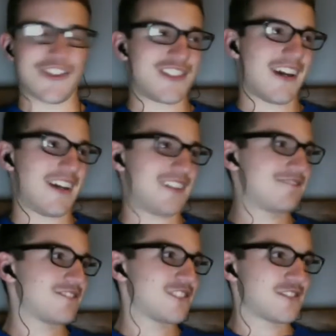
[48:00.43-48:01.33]
It's not
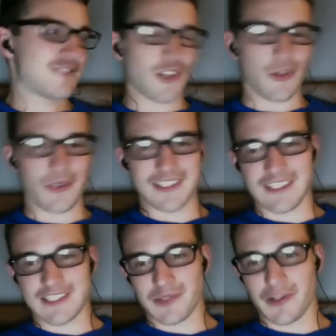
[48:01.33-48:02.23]

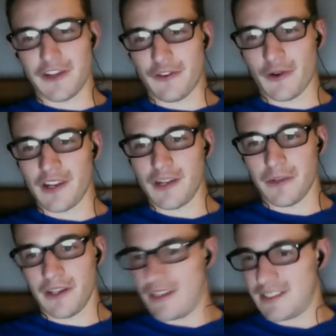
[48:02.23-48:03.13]
Tulowitzki's .340,
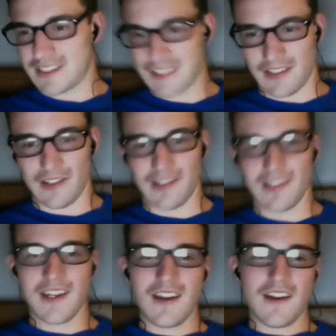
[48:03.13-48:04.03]
but it's still
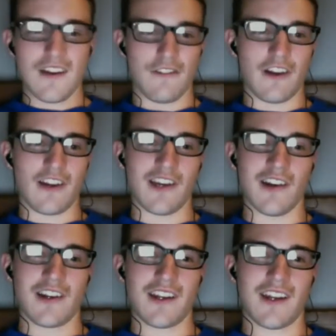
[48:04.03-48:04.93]
very
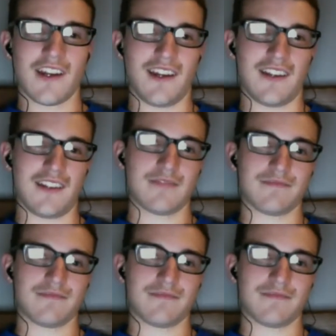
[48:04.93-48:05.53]
good, and